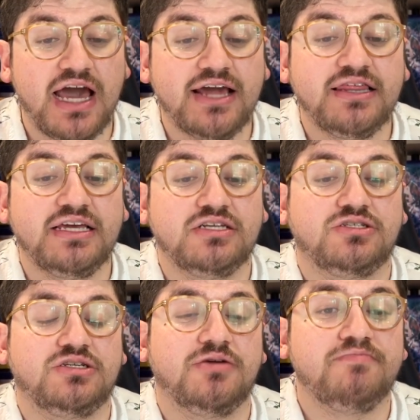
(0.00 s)
I think his
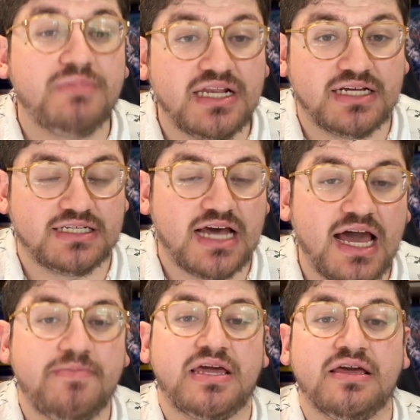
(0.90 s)
comedic
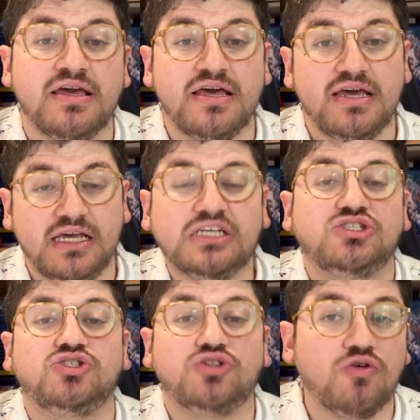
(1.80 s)
timing is
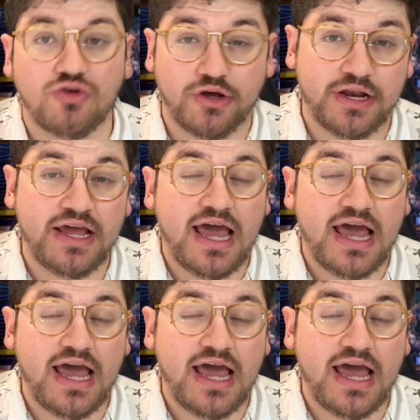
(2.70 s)
so good.